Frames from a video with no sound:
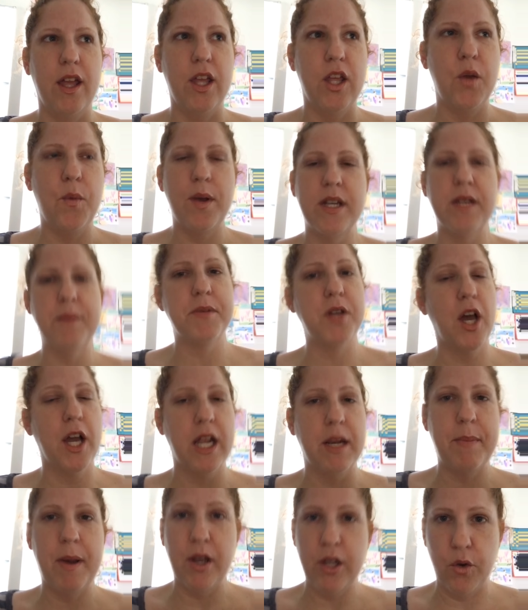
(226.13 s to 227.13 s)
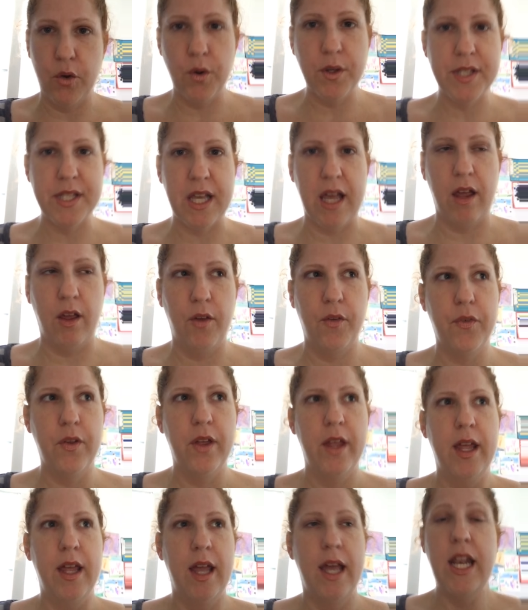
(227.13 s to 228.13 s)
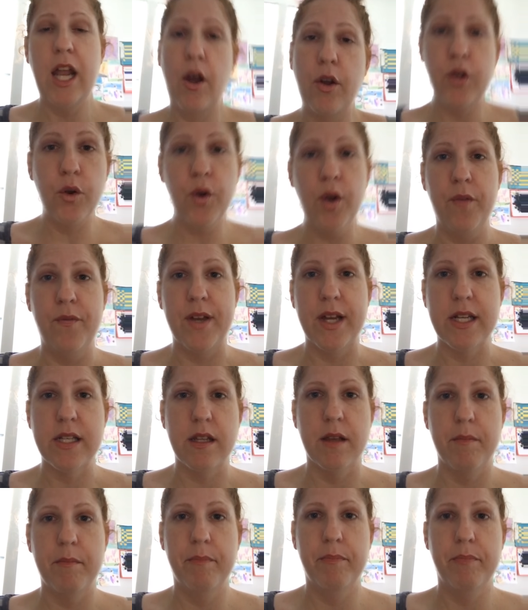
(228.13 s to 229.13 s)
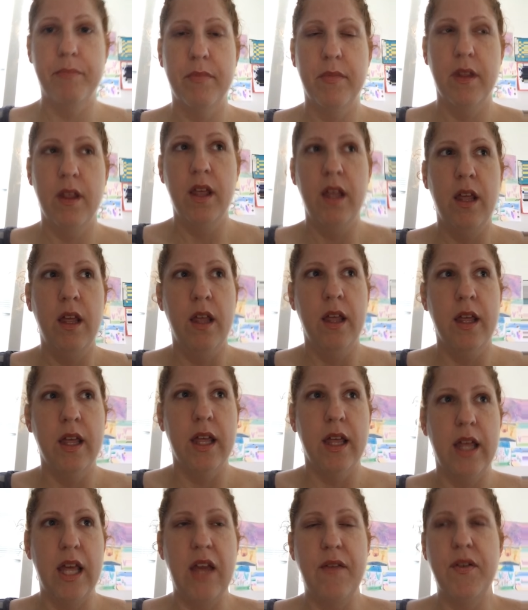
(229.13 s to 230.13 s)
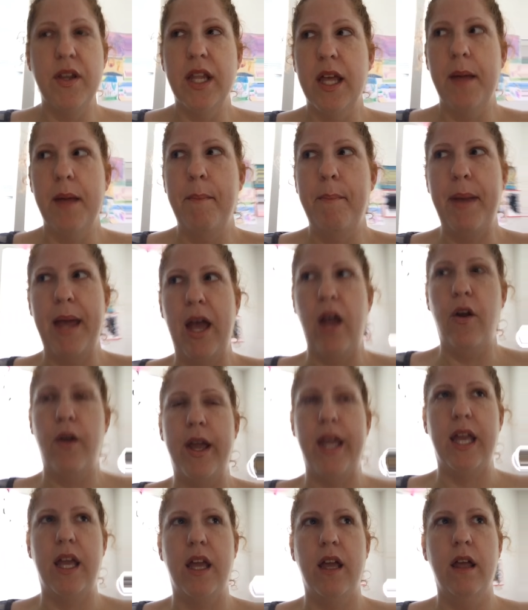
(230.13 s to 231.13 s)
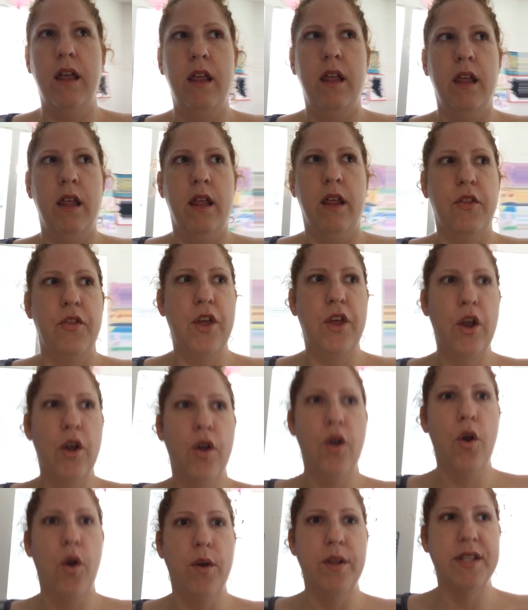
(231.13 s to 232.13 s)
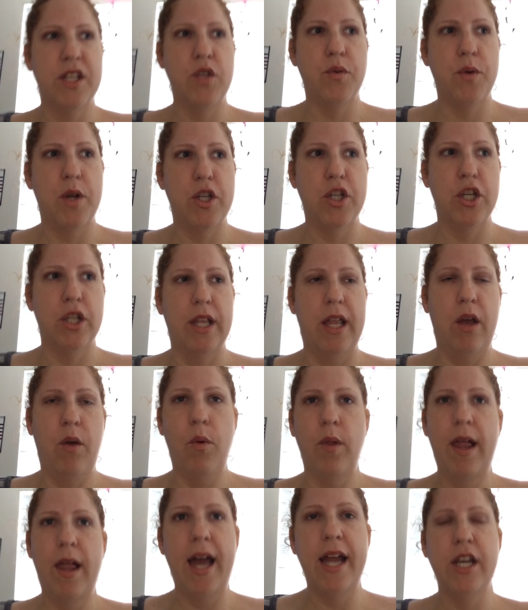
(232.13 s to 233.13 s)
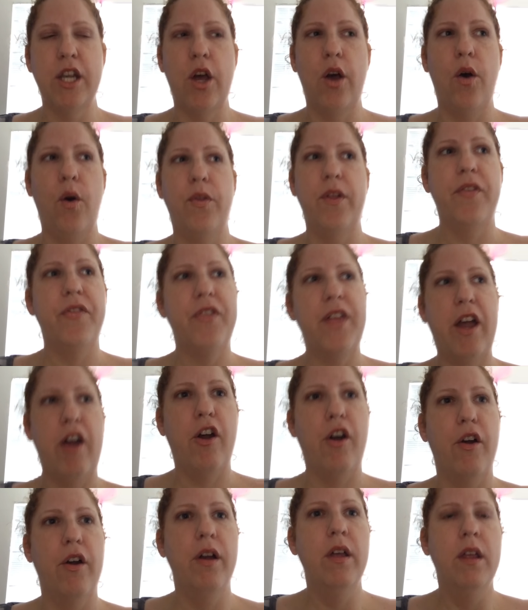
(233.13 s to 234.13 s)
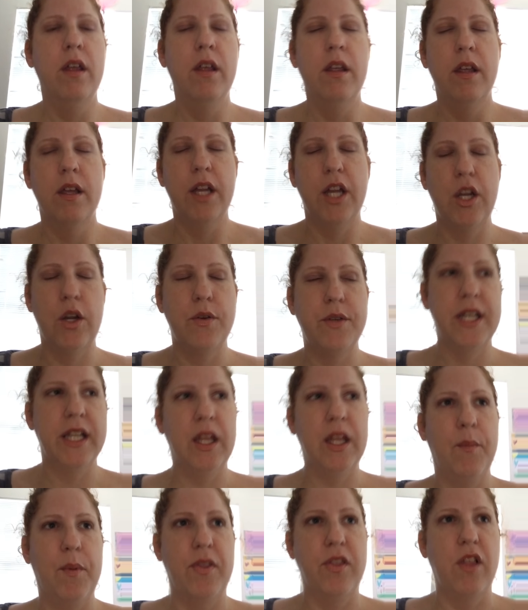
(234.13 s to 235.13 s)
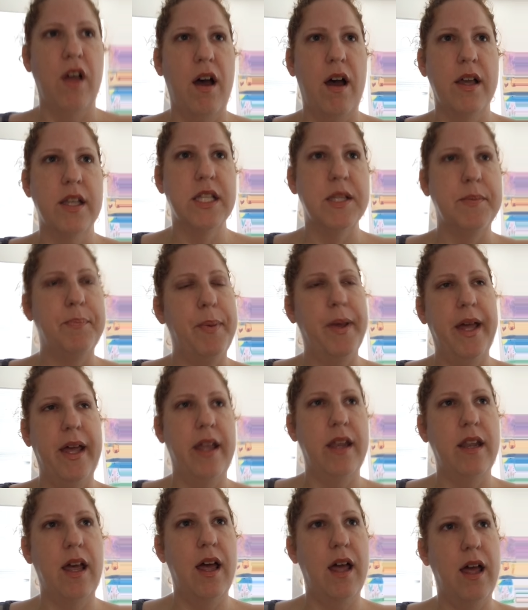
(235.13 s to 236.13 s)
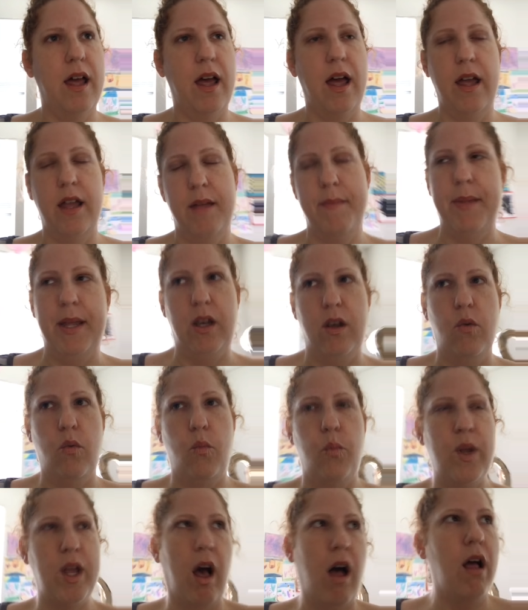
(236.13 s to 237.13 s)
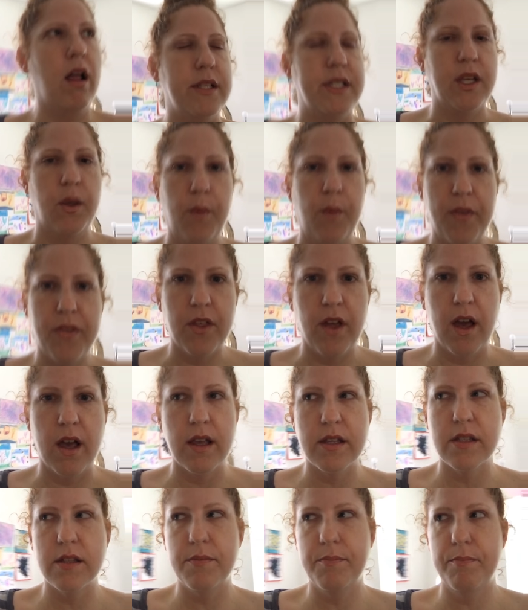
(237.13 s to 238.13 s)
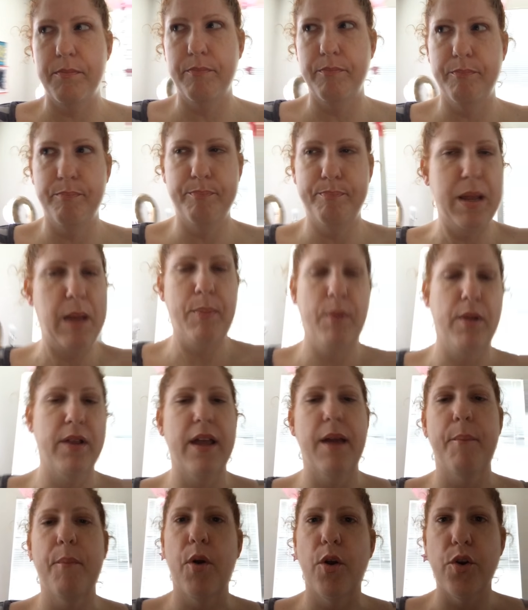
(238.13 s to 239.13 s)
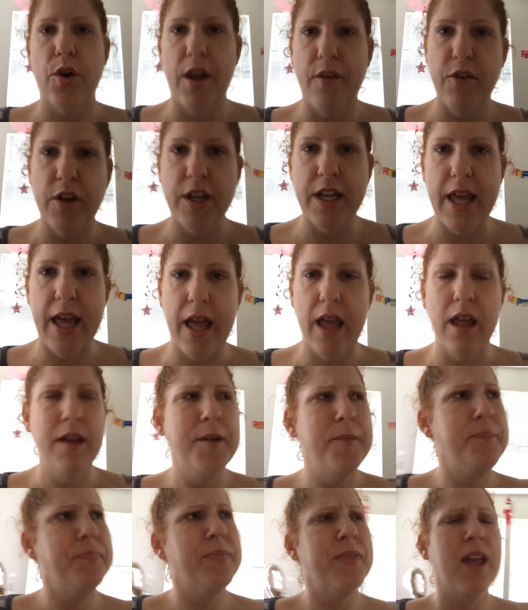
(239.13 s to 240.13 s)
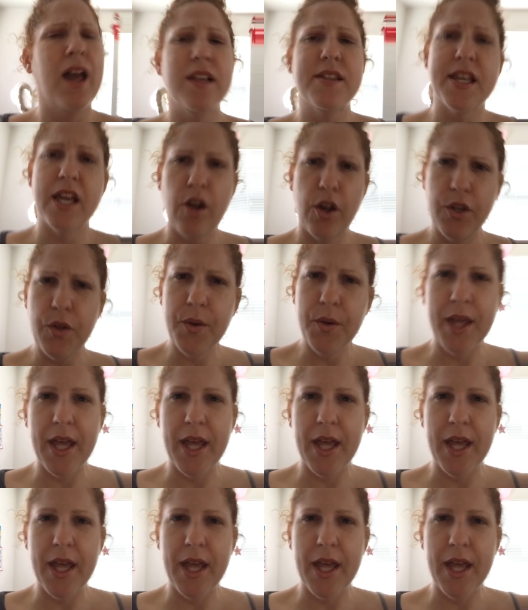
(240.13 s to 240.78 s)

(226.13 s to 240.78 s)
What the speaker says: you end up talking about yourself and how you're a victim. Even comparing their current situation, like, well, I know that they're, dealing with loss, but I mean, we all deal with loss. People get murdered every day. It's like, are you